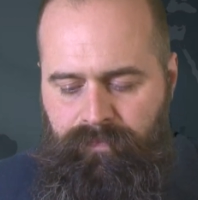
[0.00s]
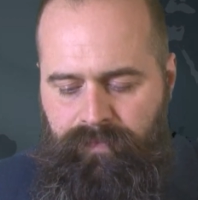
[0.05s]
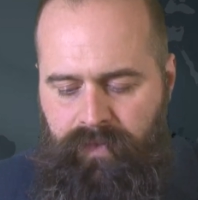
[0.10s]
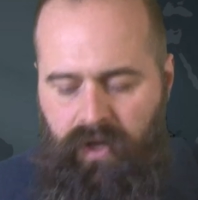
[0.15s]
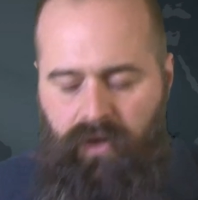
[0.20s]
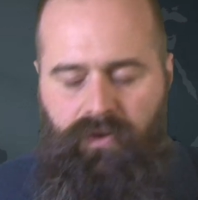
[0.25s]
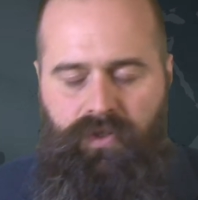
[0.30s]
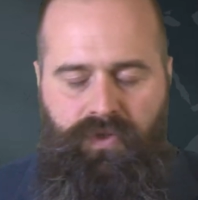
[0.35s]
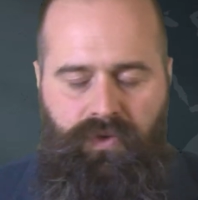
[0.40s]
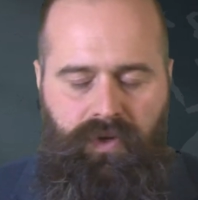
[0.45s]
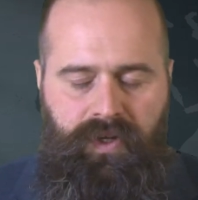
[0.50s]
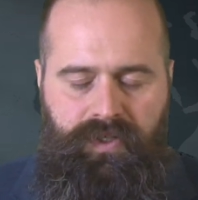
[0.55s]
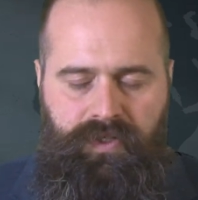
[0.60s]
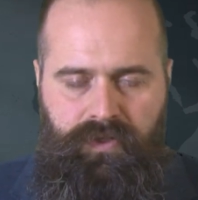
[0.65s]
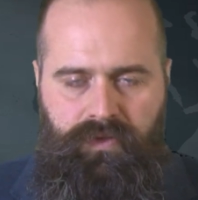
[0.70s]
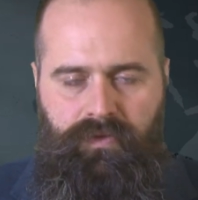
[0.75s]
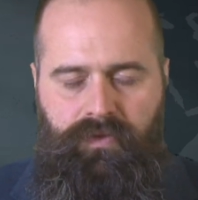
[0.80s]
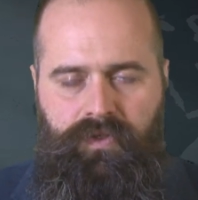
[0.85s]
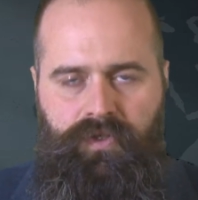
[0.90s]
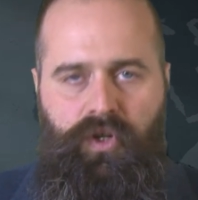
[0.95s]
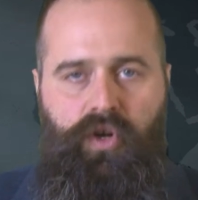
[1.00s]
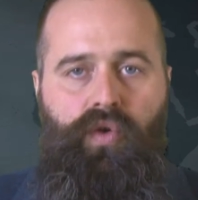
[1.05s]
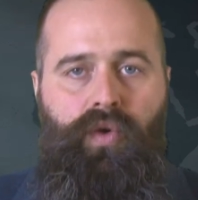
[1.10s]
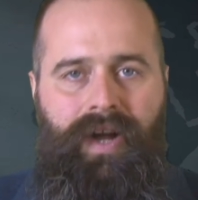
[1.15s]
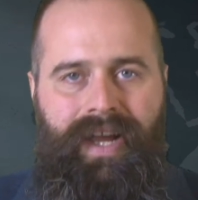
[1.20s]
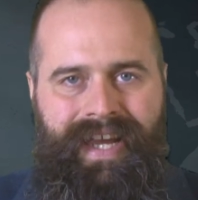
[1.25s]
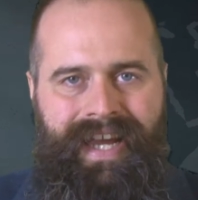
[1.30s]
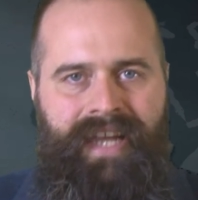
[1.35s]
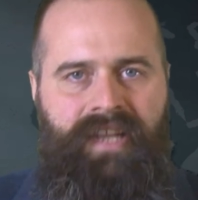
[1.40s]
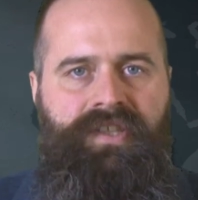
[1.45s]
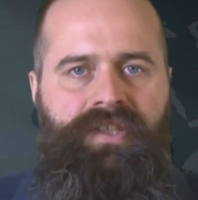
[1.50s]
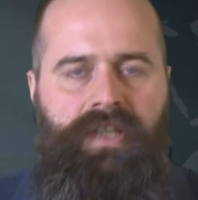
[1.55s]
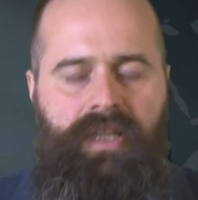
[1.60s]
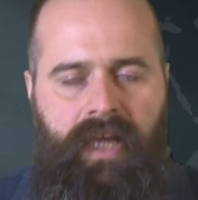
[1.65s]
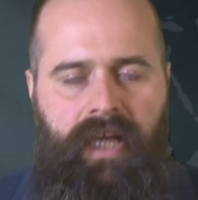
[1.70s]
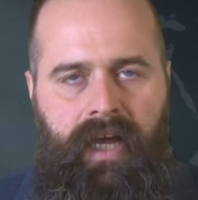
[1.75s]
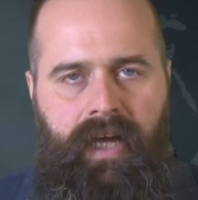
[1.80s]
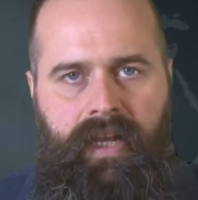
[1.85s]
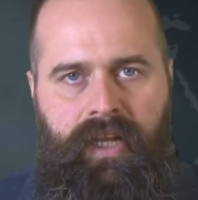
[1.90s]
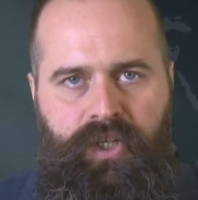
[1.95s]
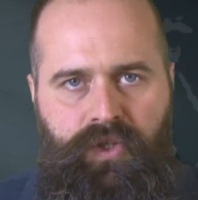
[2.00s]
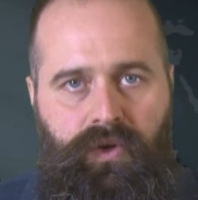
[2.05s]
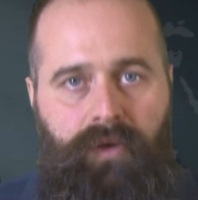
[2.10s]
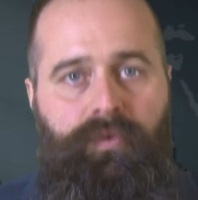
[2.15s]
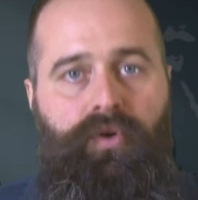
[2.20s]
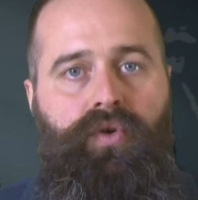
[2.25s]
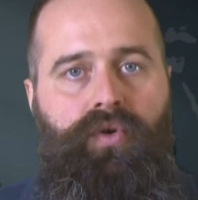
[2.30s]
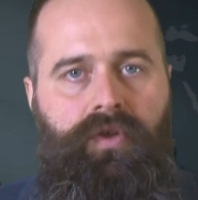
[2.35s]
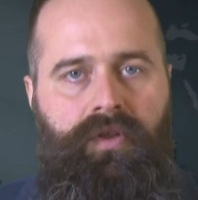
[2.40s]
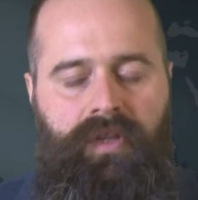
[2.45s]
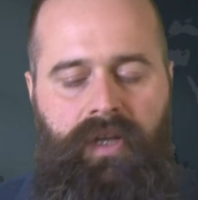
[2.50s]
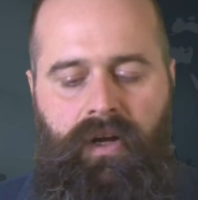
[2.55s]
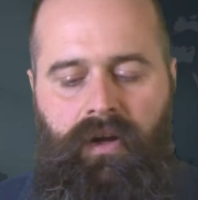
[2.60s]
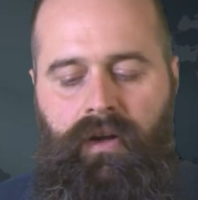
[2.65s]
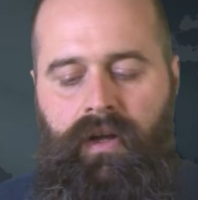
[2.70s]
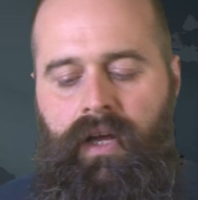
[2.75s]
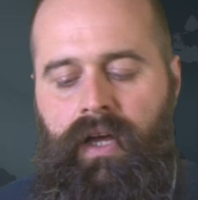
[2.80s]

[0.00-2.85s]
to go against that and to uphold their